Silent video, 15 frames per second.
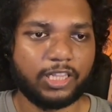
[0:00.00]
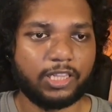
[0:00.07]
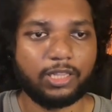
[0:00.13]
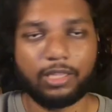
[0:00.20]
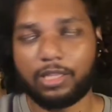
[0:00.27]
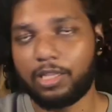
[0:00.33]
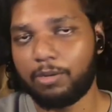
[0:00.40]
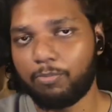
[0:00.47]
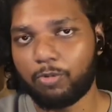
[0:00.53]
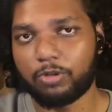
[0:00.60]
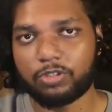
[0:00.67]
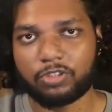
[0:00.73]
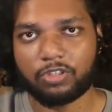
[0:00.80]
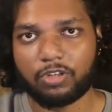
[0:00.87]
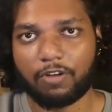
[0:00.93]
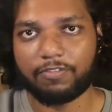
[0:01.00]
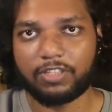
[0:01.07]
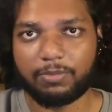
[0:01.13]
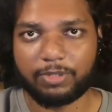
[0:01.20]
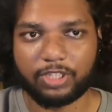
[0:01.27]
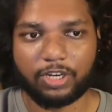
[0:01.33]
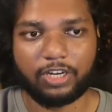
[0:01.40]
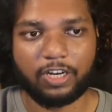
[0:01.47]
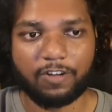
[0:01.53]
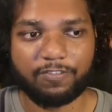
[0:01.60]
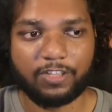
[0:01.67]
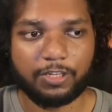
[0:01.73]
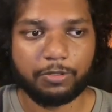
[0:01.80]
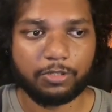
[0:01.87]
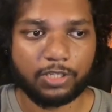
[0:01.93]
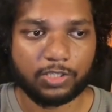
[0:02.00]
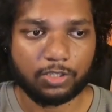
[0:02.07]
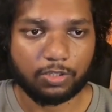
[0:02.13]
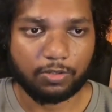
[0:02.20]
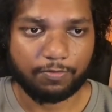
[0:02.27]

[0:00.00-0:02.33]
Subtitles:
the majority of the users